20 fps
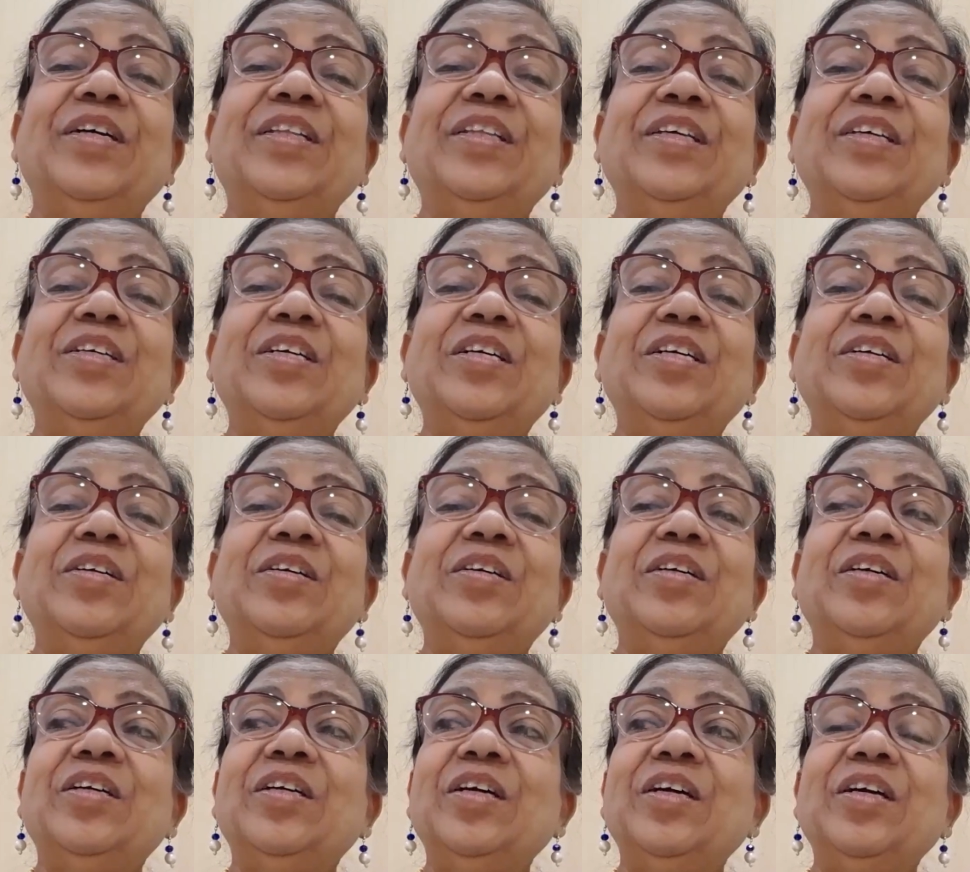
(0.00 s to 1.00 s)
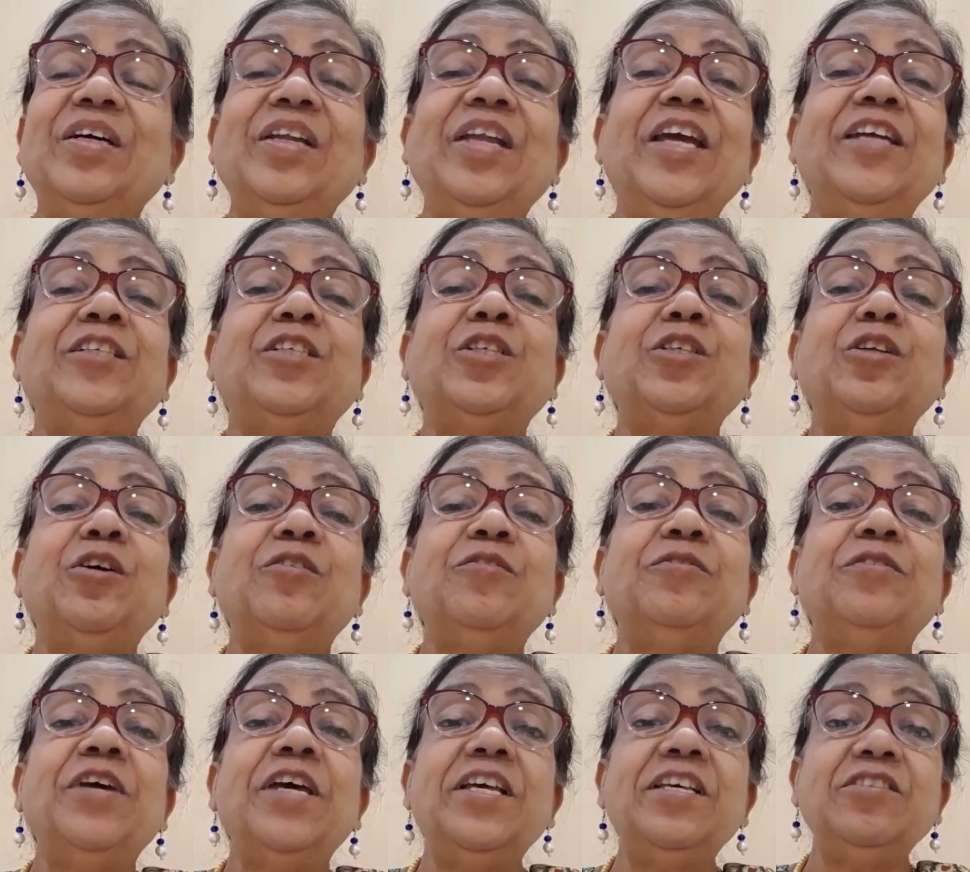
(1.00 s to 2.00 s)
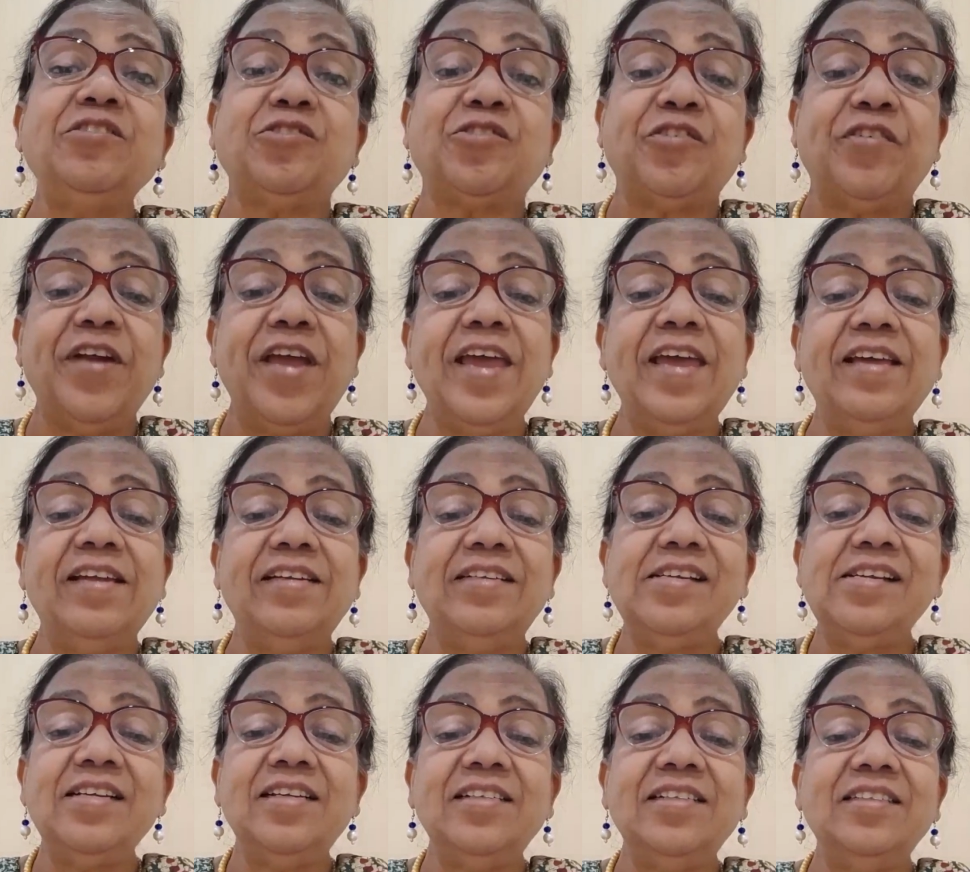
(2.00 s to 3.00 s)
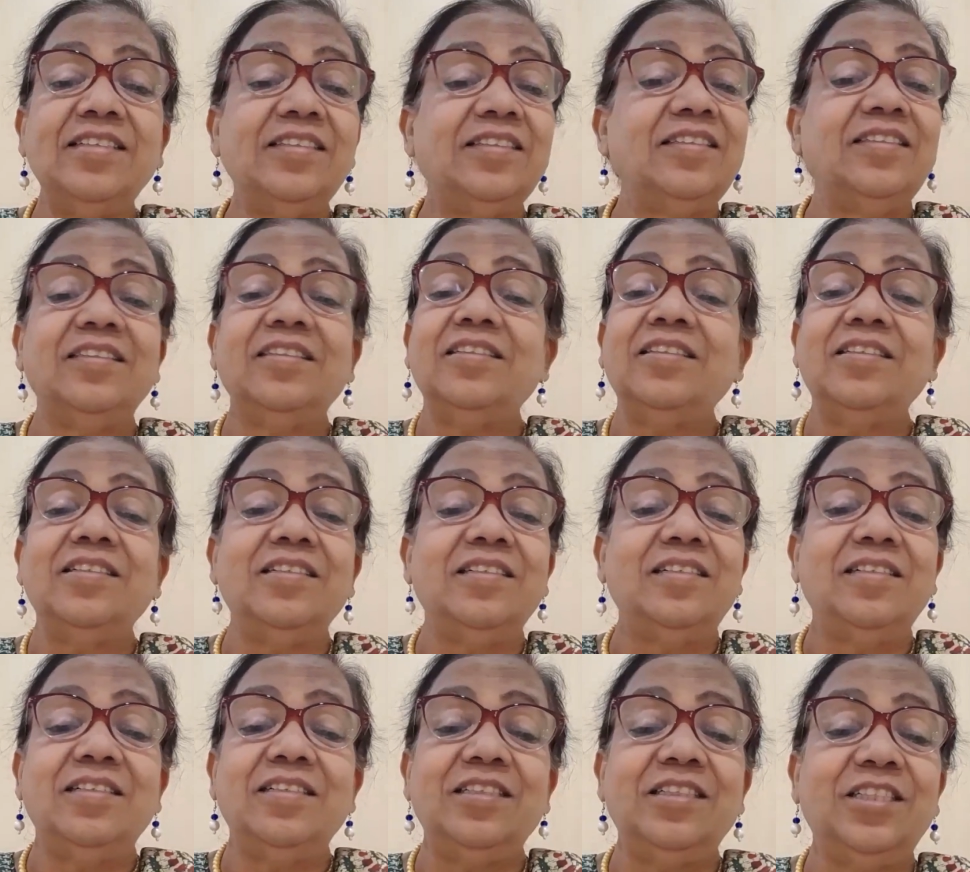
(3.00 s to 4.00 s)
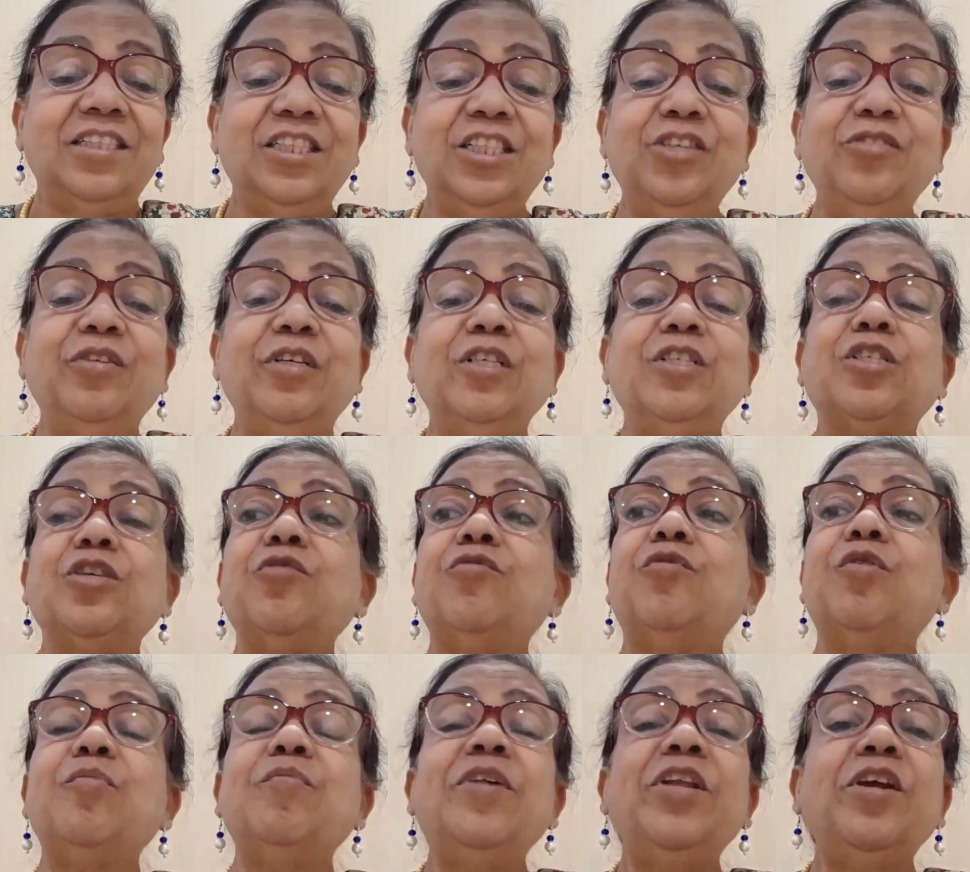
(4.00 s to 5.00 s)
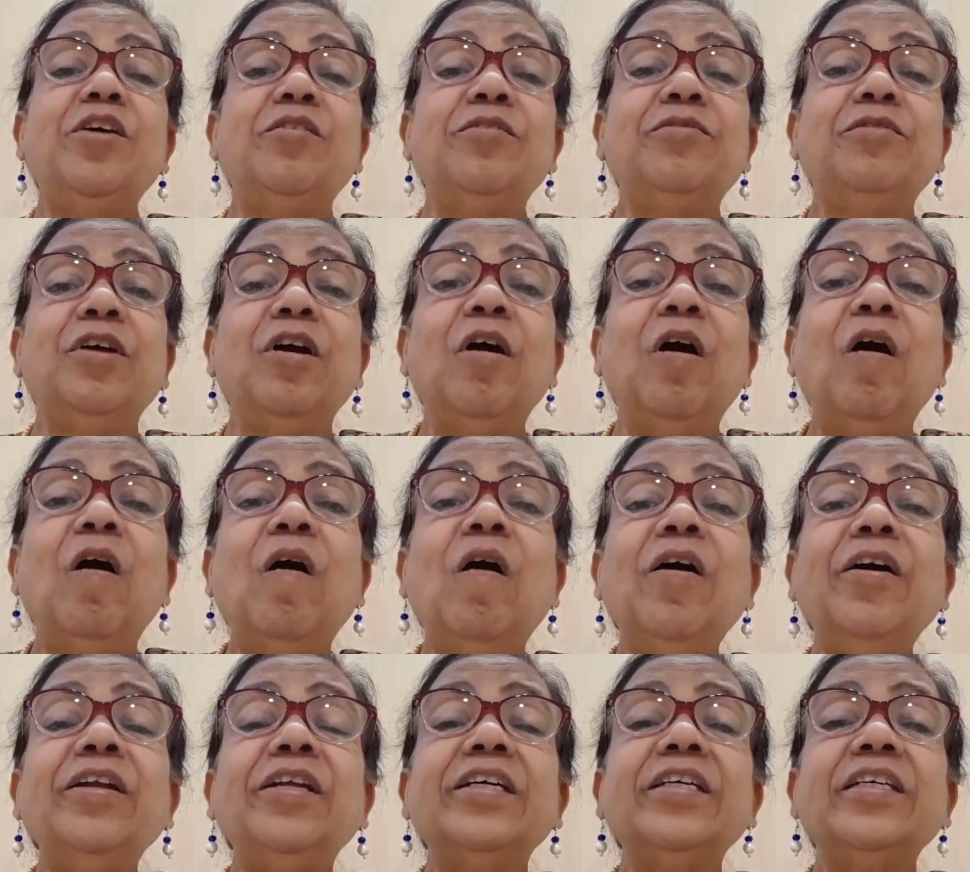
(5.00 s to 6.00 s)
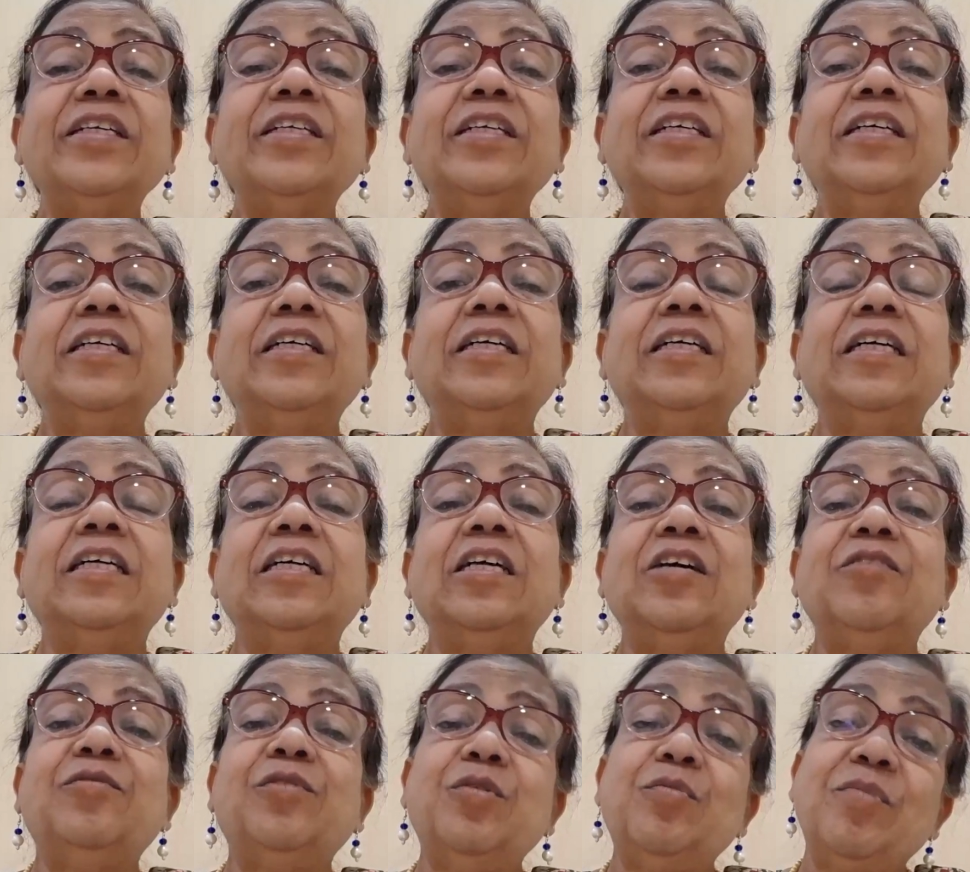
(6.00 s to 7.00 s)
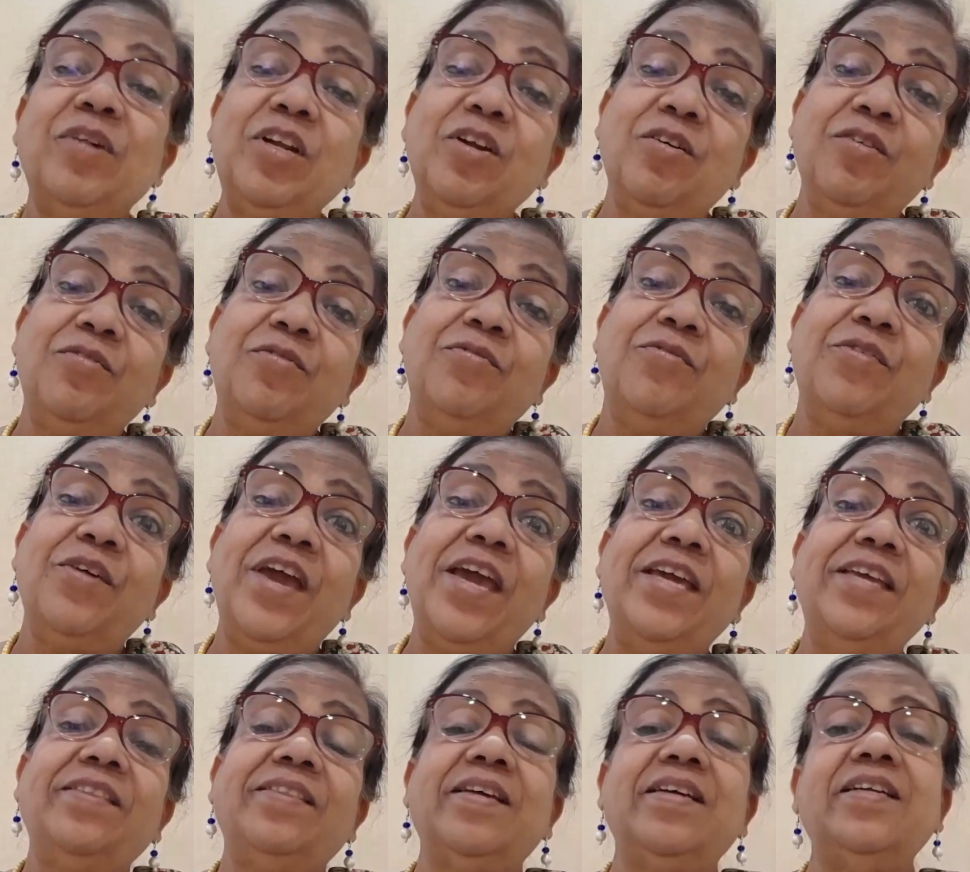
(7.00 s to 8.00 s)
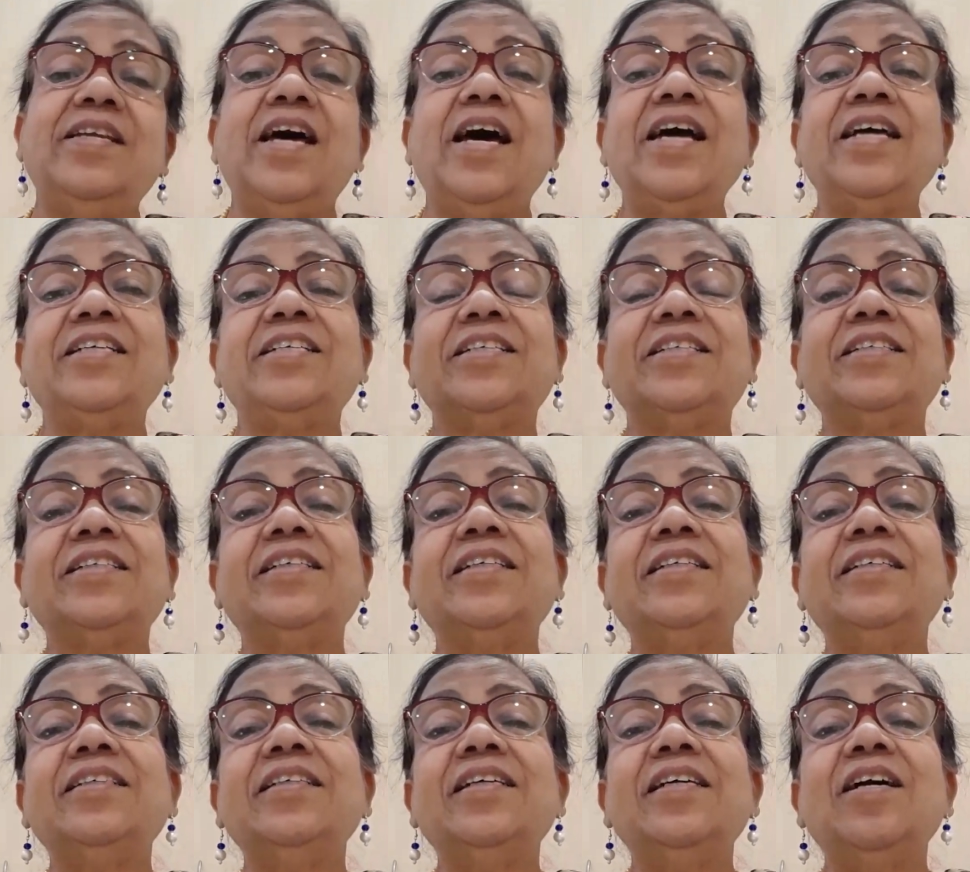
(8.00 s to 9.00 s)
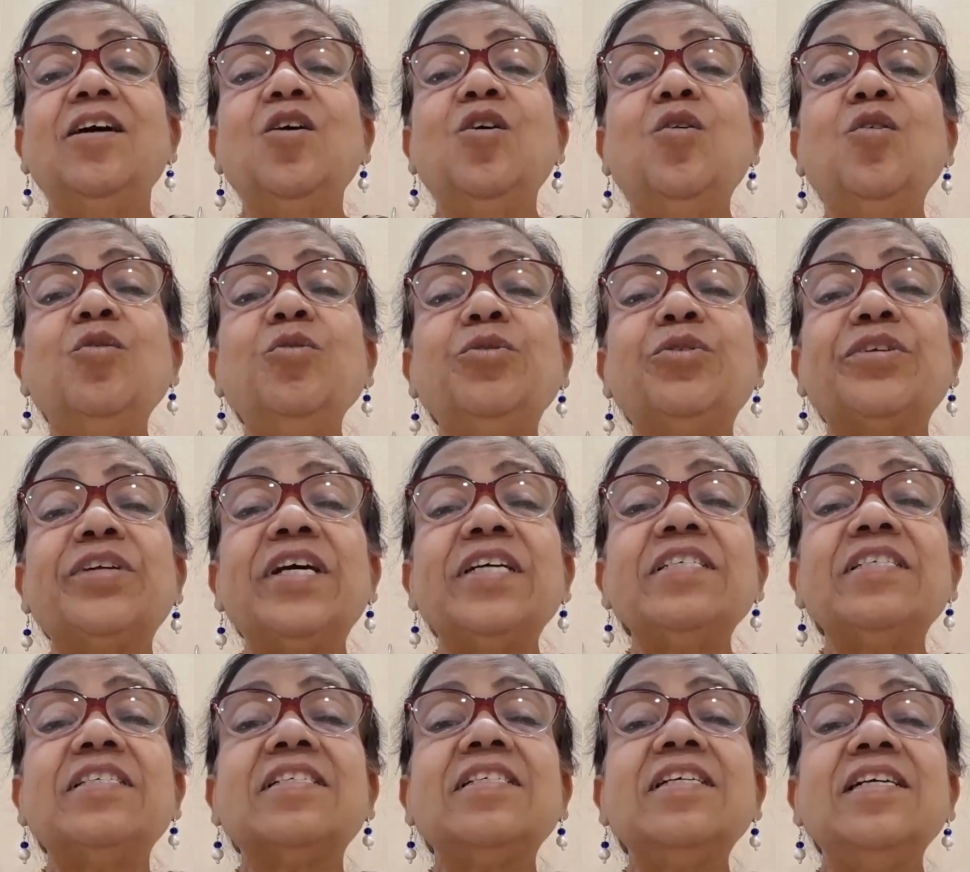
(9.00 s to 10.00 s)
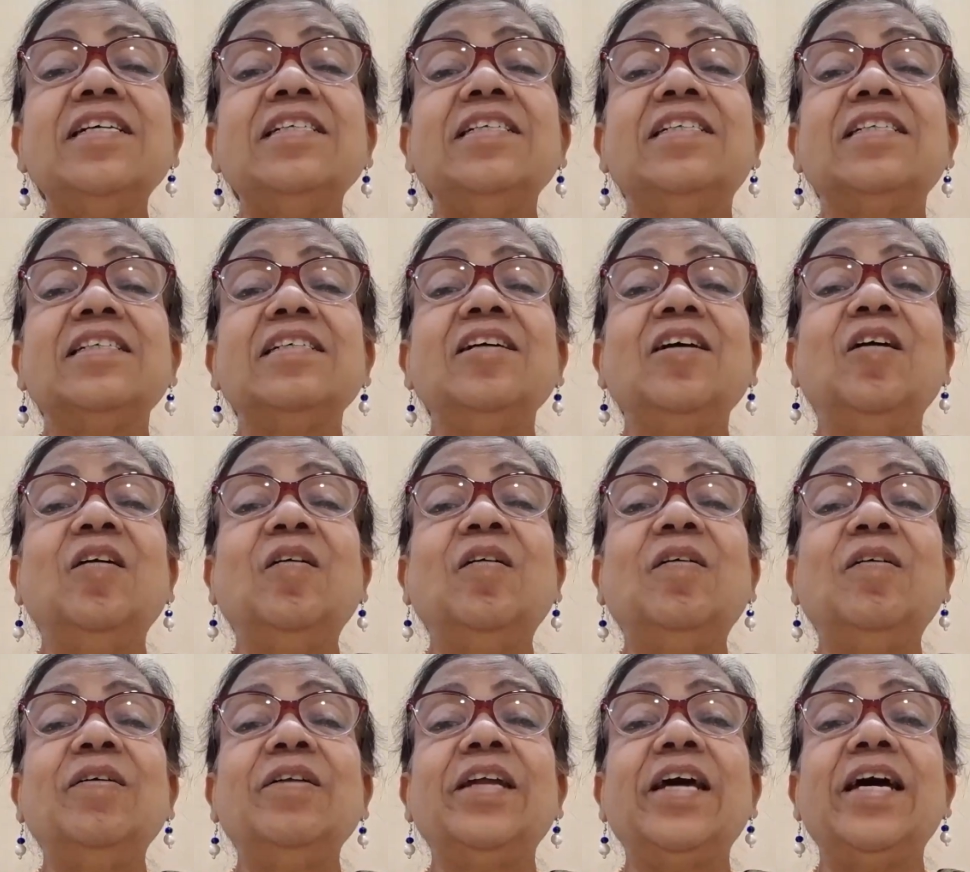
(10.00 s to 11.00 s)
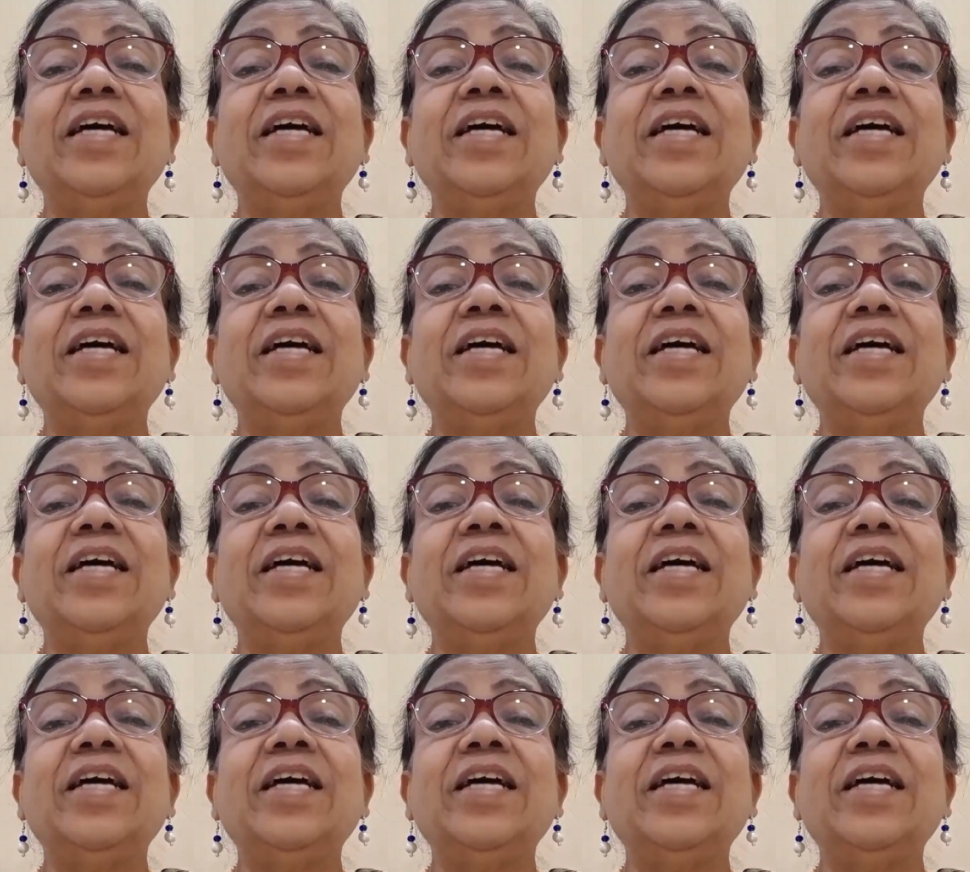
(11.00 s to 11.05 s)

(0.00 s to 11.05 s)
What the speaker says: the nation of Israel. She was a woman of God, a woman of faith and action, who trusted God